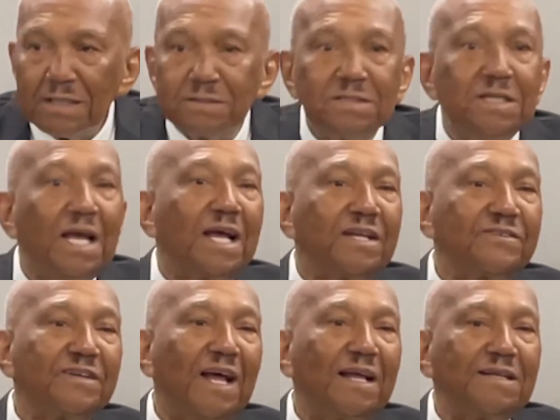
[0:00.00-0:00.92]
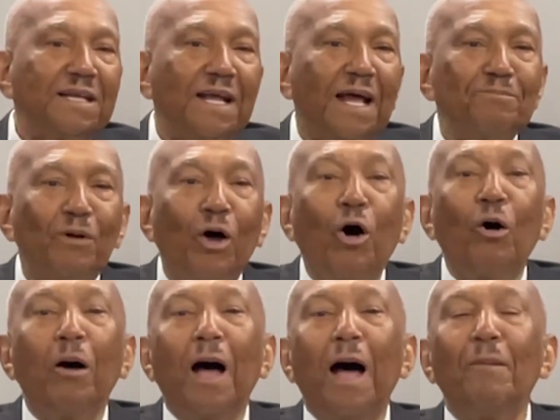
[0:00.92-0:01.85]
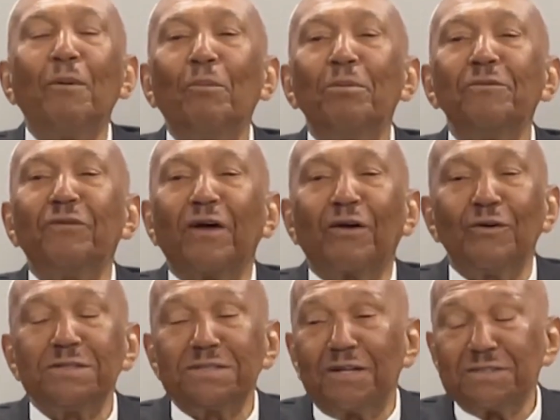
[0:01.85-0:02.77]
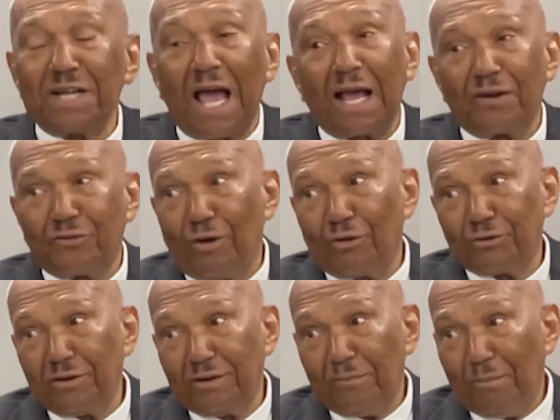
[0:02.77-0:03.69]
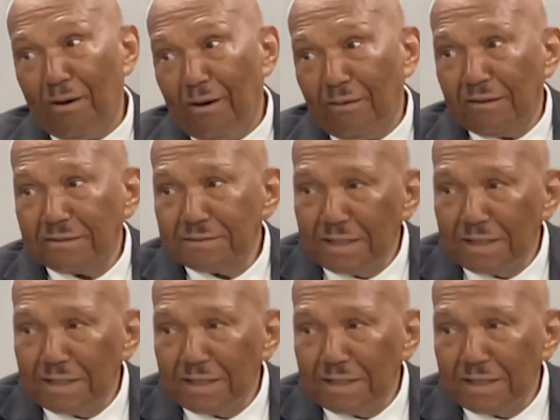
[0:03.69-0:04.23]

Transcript: Yes, I'm open for questions because I could talk to the bar.